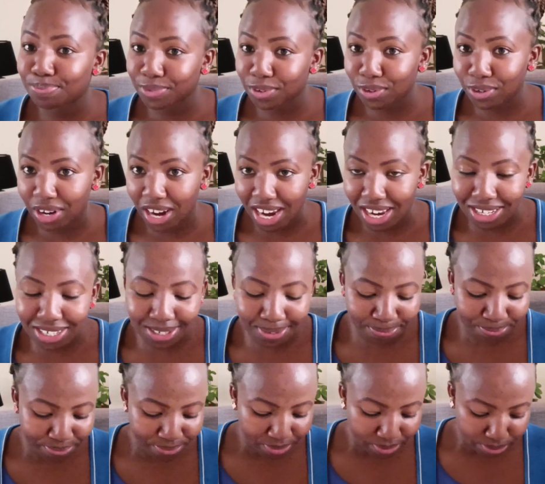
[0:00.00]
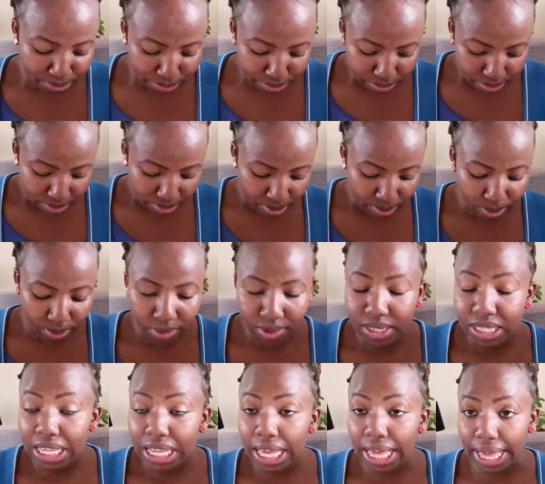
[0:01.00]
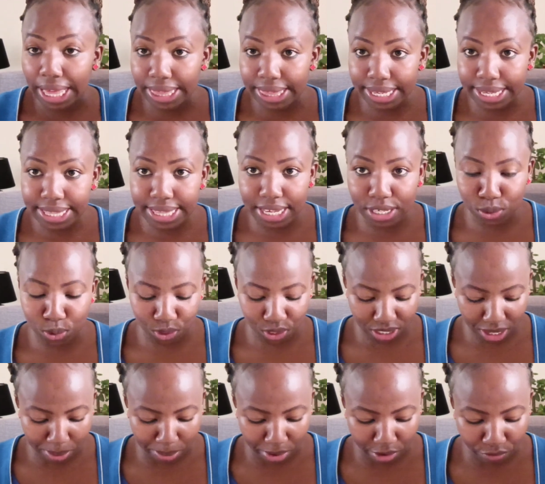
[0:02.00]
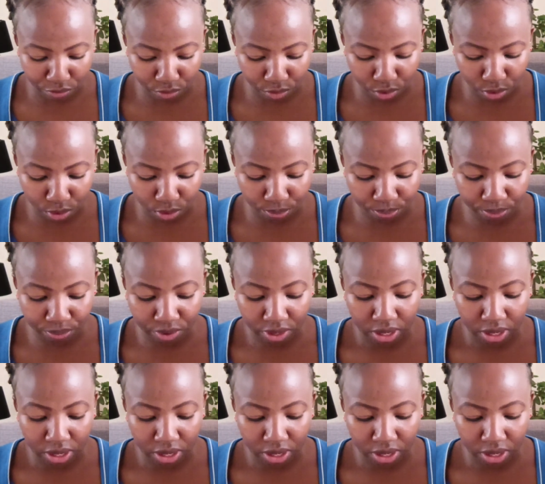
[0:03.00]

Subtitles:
All right. I think that was number 4.